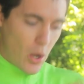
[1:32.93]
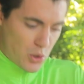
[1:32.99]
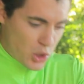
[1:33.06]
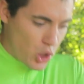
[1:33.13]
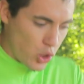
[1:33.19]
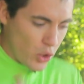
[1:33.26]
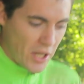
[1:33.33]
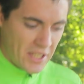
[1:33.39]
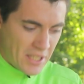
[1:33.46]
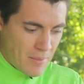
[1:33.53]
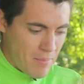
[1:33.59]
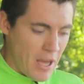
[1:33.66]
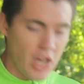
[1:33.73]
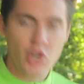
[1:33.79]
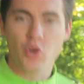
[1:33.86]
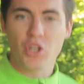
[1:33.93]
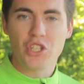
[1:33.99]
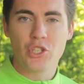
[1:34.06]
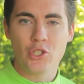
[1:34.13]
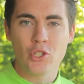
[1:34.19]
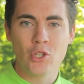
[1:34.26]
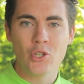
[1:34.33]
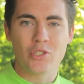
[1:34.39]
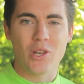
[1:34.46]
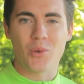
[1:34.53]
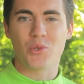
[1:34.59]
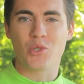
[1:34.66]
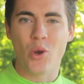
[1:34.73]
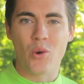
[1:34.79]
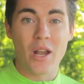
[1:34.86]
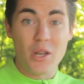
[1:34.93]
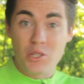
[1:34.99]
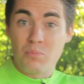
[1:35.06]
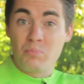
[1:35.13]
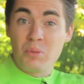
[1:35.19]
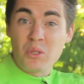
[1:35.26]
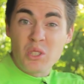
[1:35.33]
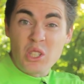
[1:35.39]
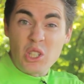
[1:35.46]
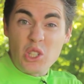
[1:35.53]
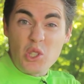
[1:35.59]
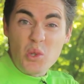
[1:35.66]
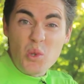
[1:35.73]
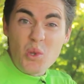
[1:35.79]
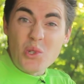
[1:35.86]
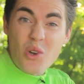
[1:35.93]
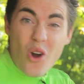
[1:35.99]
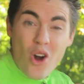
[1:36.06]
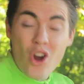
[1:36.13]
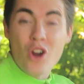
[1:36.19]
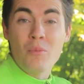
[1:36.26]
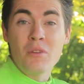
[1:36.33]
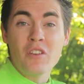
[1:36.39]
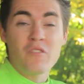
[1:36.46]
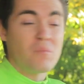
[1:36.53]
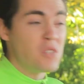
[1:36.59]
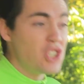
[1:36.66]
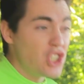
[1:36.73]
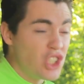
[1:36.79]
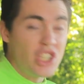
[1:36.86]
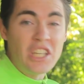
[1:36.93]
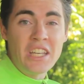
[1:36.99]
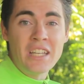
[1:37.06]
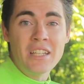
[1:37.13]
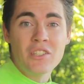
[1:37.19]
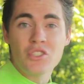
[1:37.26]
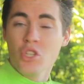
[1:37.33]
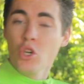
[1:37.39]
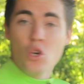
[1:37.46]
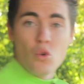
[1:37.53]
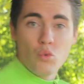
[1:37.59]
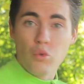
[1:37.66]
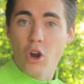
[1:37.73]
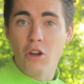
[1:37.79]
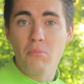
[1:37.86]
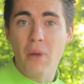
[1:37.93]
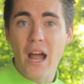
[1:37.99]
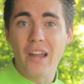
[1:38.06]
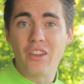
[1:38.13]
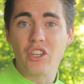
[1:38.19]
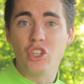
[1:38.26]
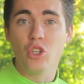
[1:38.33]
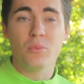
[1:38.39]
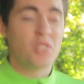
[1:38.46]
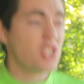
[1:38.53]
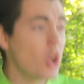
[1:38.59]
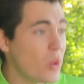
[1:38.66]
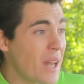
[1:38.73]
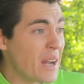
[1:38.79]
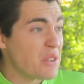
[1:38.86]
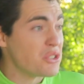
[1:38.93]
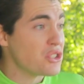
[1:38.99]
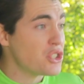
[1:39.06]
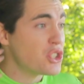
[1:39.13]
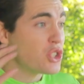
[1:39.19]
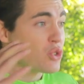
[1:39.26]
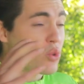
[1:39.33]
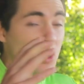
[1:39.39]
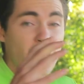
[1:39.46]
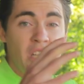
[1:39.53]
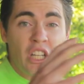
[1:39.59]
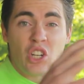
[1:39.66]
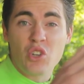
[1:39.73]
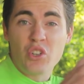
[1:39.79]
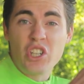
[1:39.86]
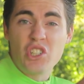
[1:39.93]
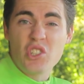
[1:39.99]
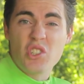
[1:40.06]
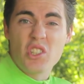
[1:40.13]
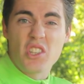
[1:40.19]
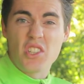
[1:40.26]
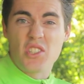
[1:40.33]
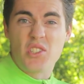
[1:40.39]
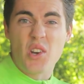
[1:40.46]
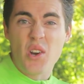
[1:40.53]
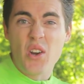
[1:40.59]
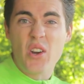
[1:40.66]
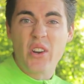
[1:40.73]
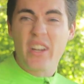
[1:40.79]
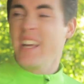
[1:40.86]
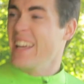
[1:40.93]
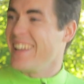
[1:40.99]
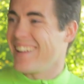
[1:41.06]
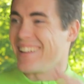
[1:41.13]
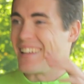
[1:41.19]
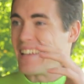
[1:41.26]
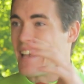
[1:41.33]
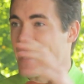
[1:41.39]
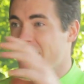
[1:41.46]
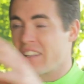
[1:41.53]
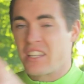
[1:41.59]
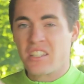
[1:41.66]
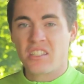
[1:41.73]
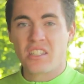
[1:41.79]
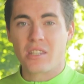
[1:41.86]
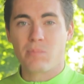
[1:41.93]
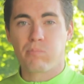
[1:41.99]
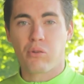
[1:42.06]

I was collecting my crystals, I was building a huge army of machines run by the humans, going out and destroying the creatures of the Zerg and the aliens of the